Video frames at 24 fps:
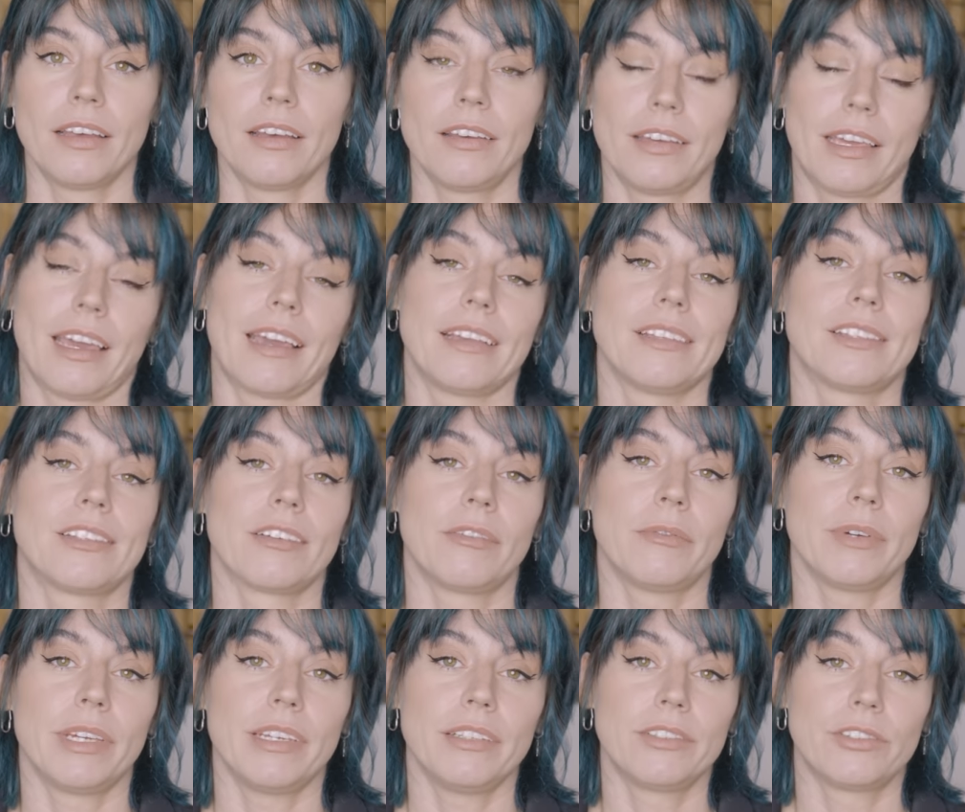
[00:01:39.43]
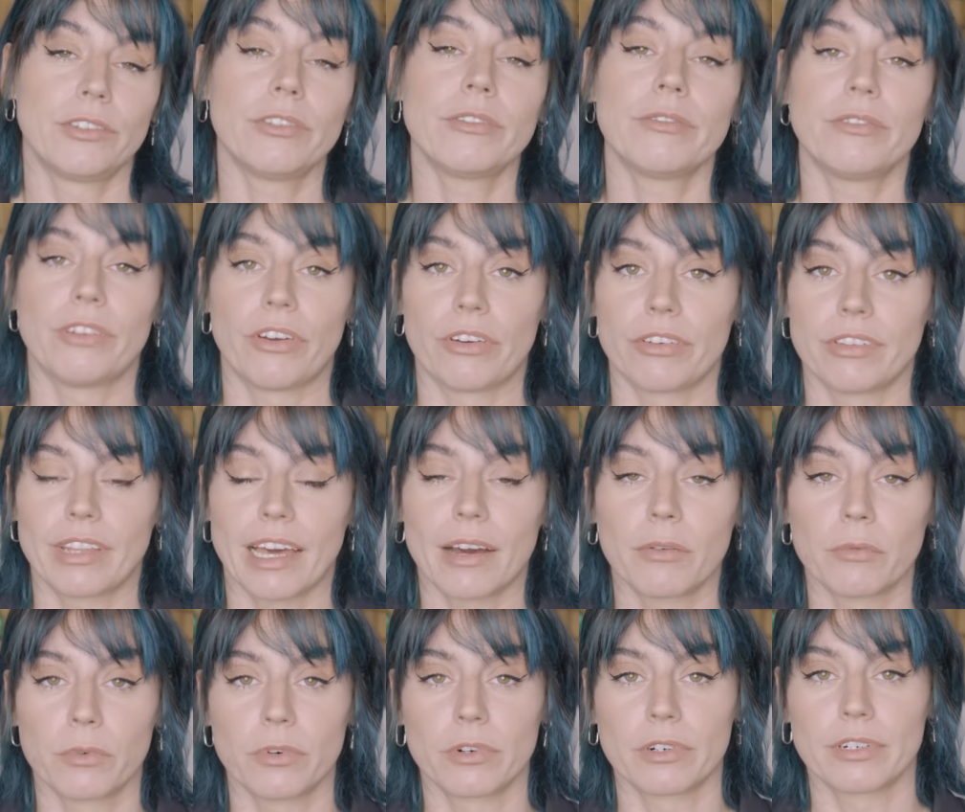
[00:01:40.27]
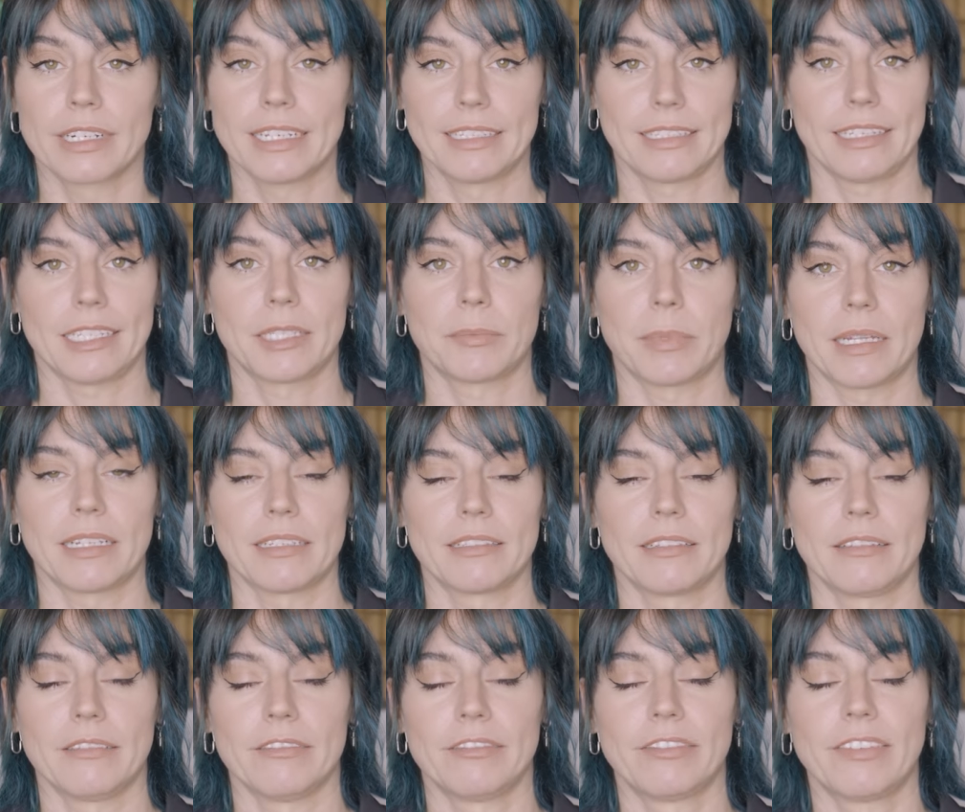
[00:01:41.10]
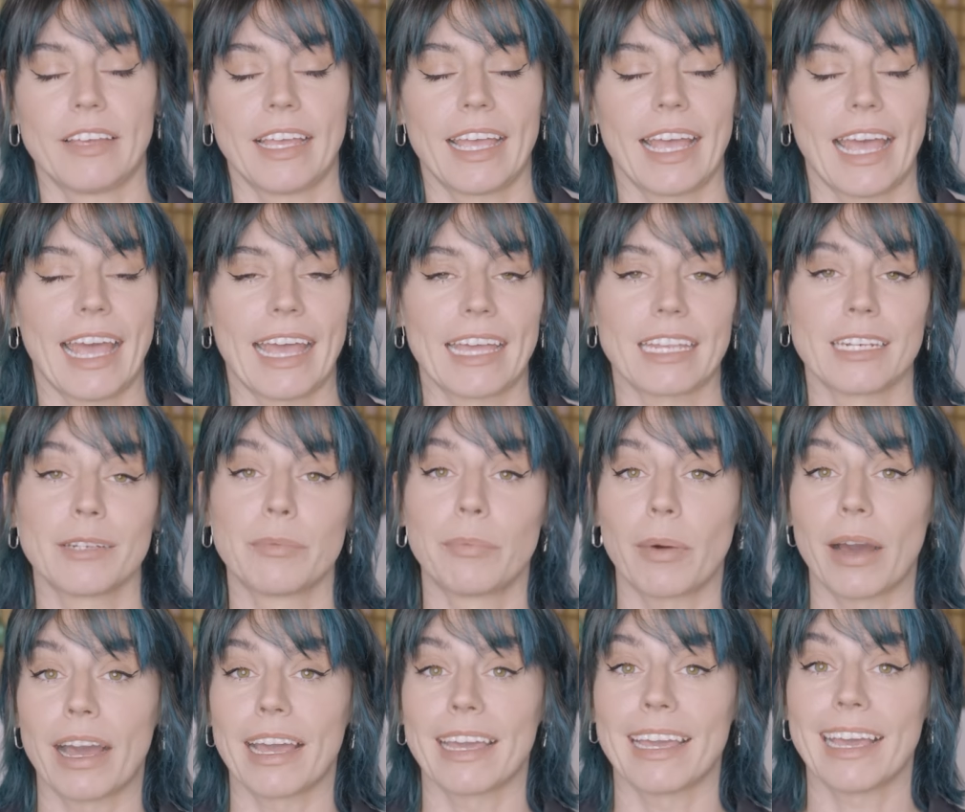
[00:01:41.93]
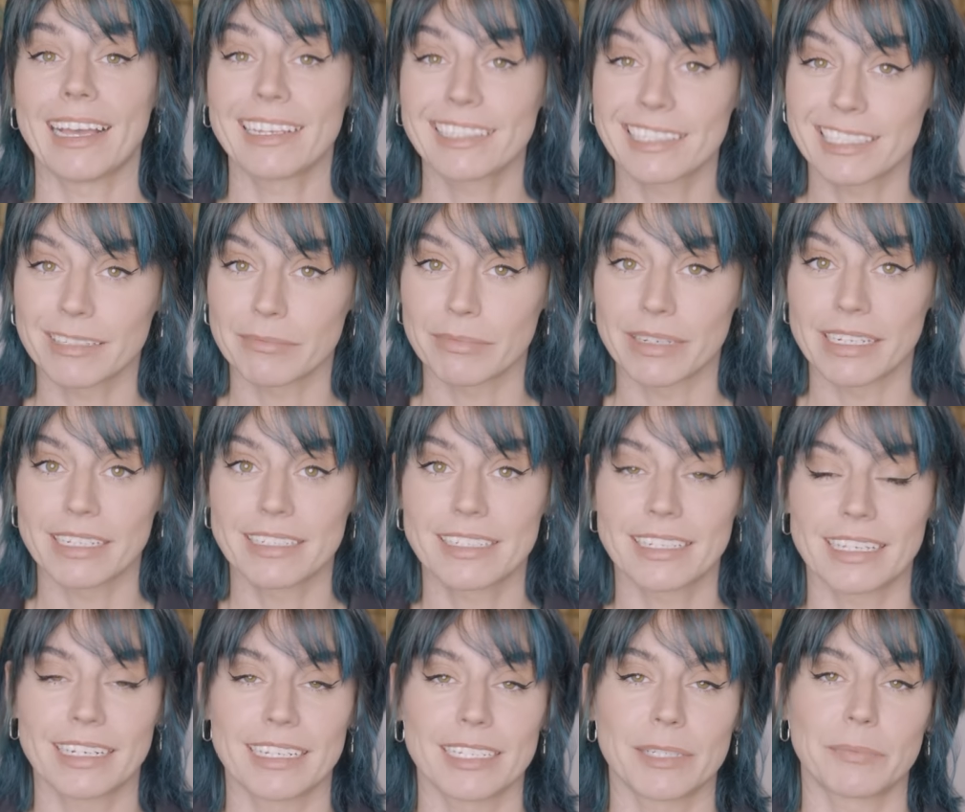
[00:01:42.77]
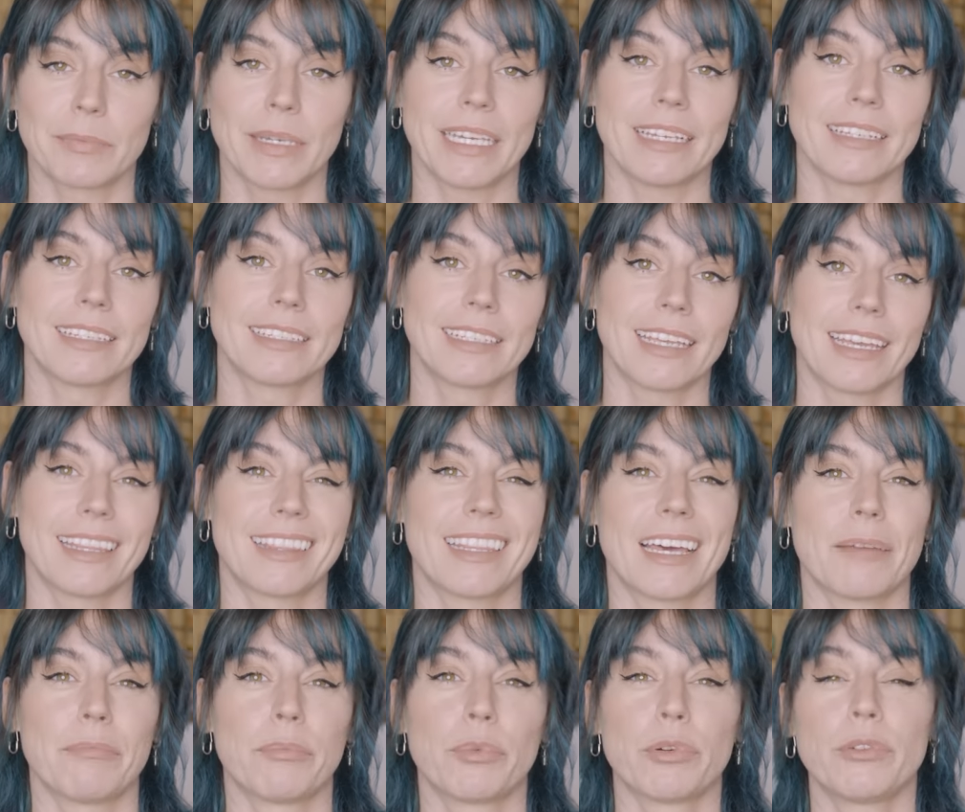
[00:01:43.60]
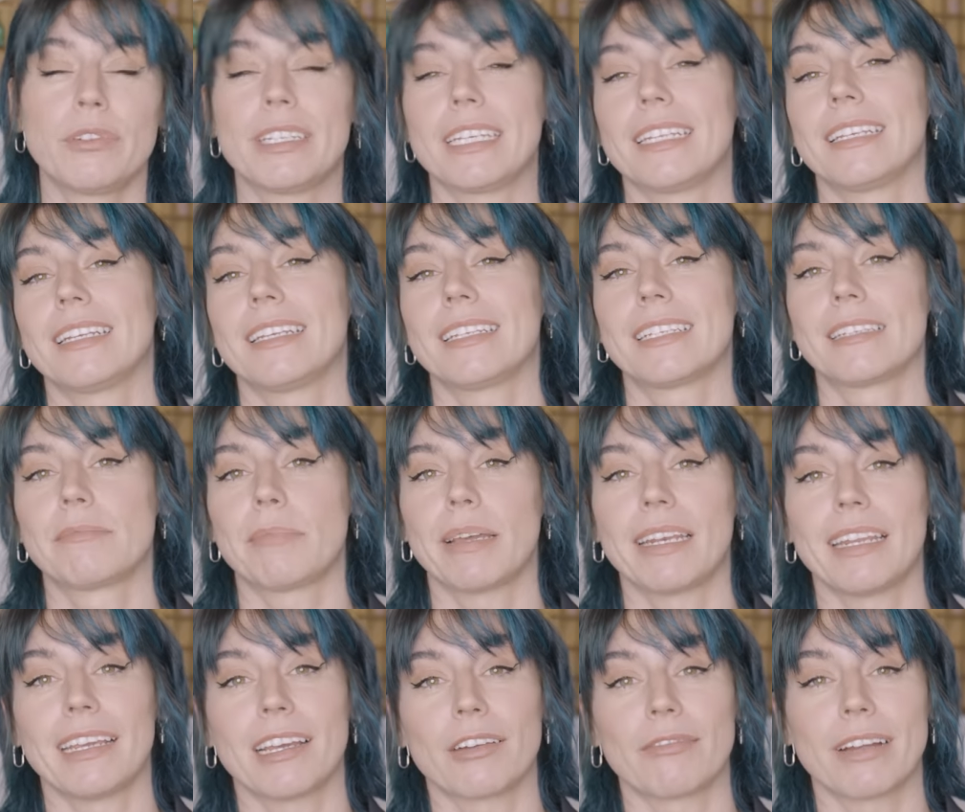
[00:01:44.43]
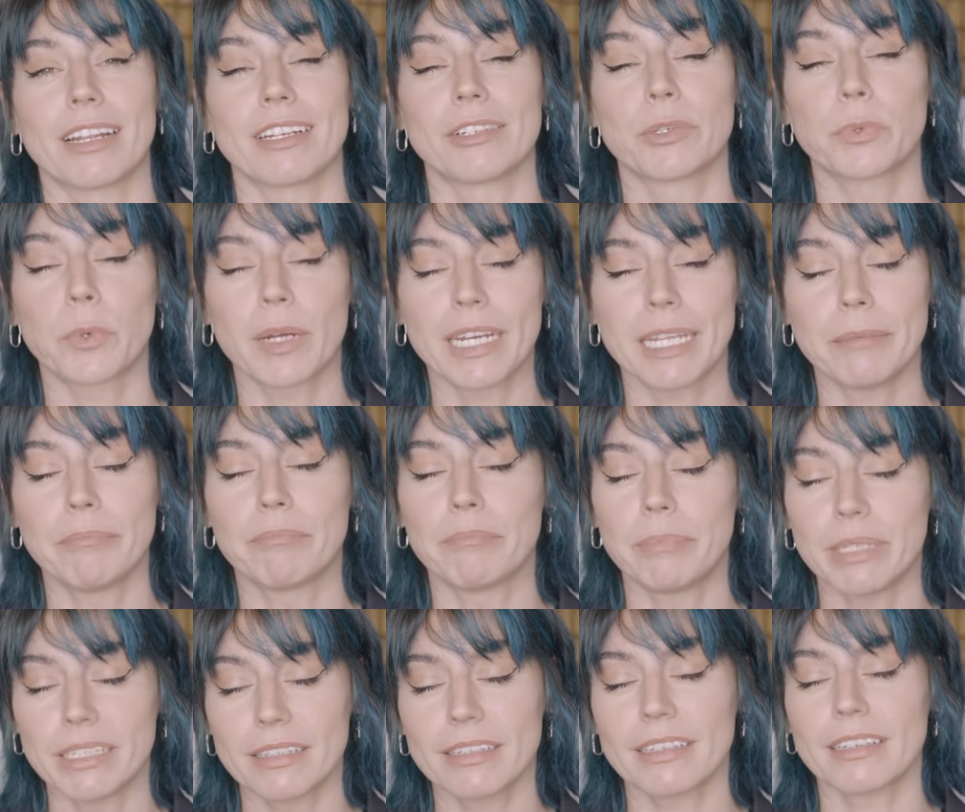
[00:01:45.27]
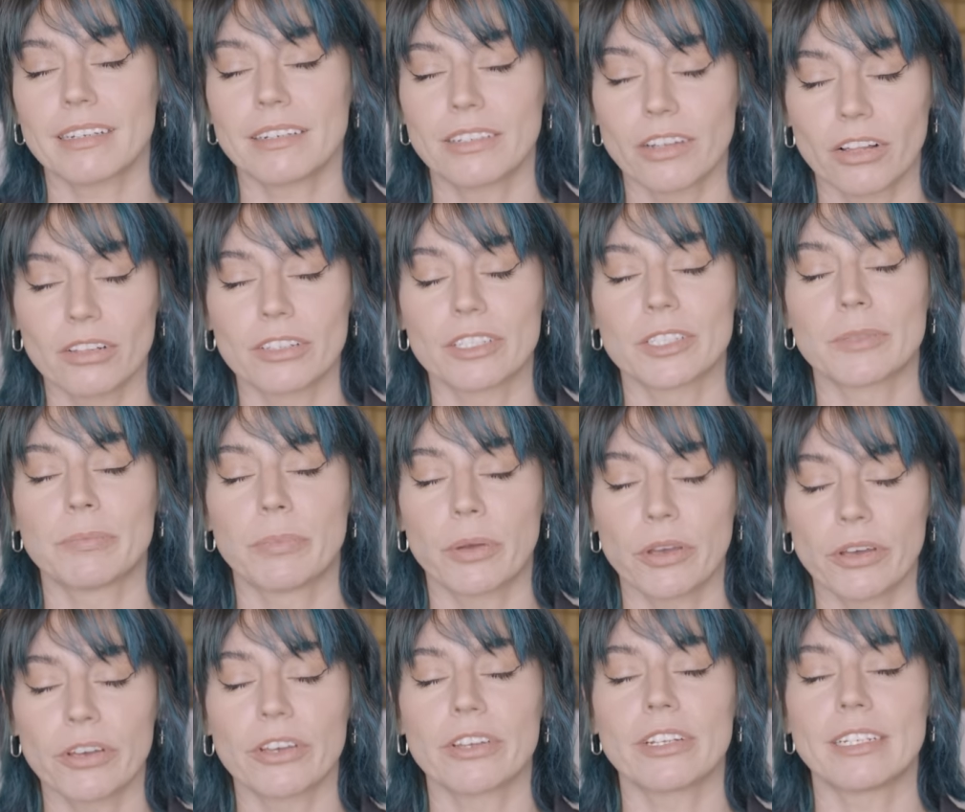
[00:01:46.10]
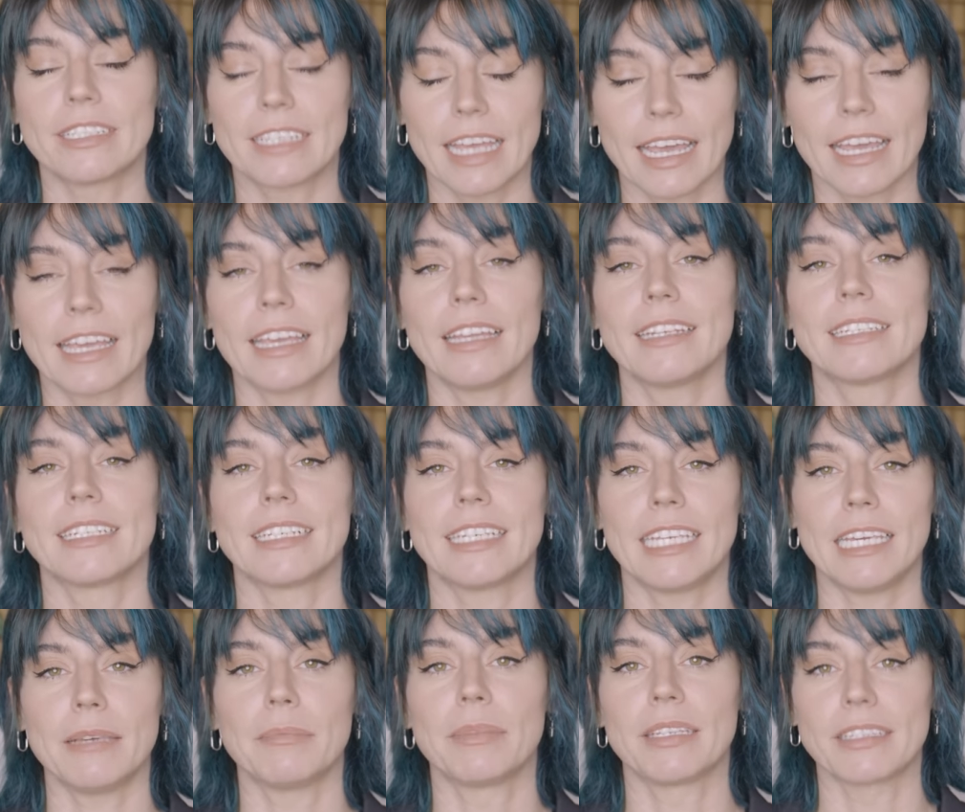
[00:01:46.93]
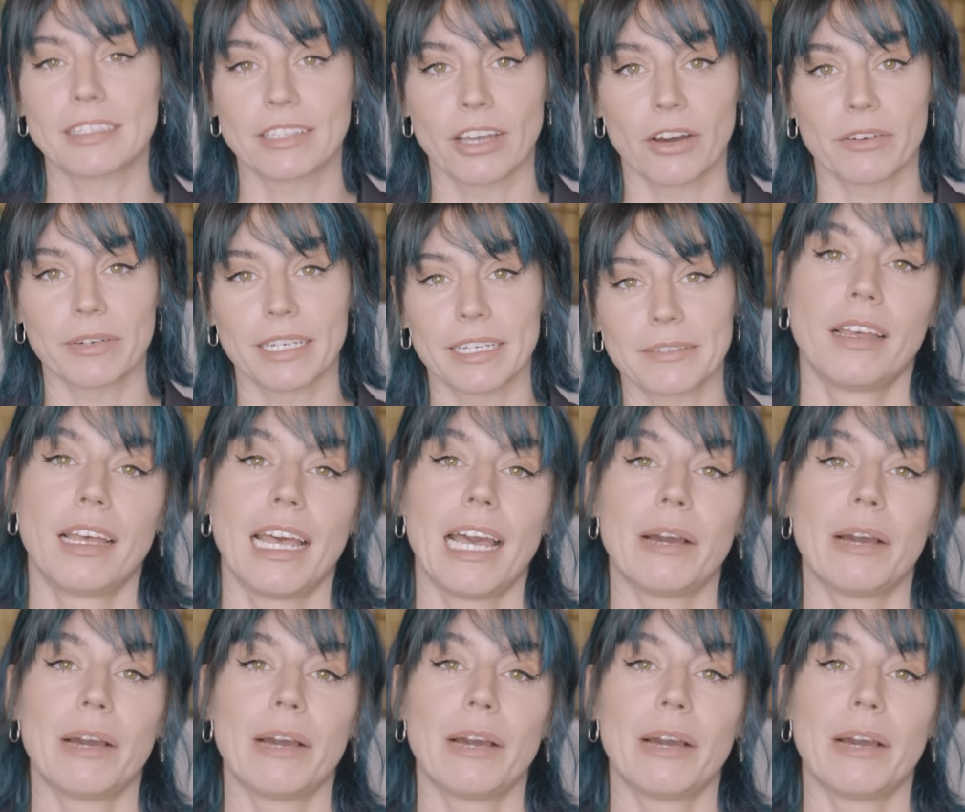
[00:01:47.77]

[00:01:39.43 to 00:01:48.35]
Okay, so we do know that war is expensive, and by estimates, it is being said that Putin is spending around $20 billion per day to keep this going.